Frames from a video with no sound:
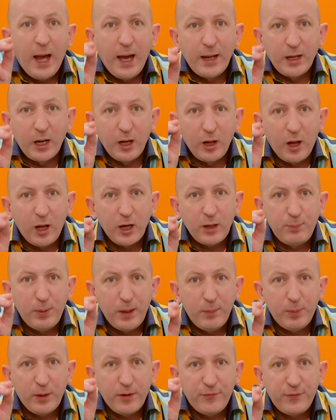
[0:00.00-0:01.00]
And a lot of
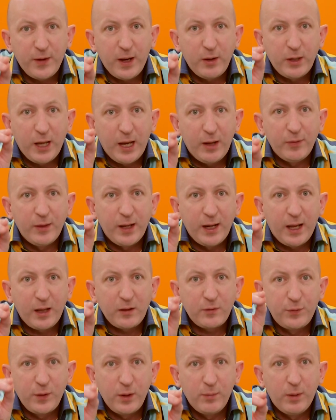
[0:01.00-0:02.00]
people have found out in the
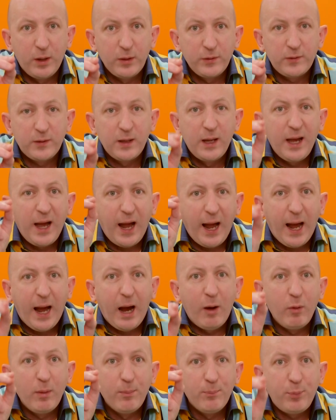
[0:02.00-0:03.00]
last few months
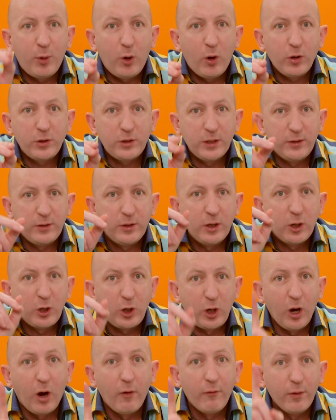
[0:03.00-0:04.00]
how important
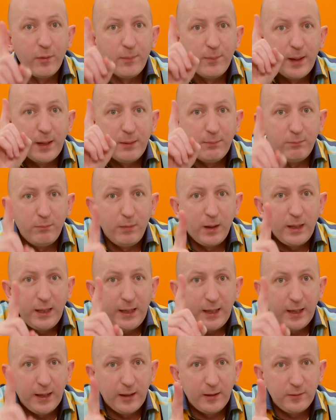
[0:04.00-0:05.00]
government
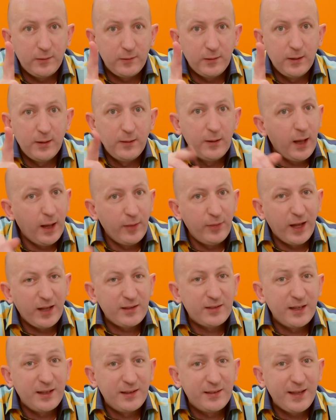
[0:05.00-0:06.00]
money is. And
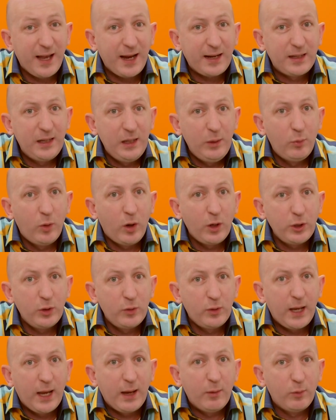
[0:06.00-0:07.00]
that's exactly what
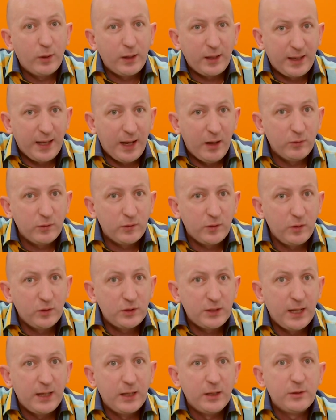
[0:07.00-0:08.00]
you get with a
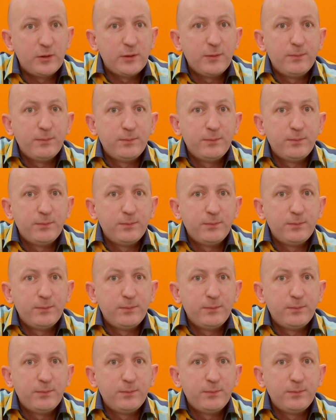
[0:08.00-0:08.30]
council tenant.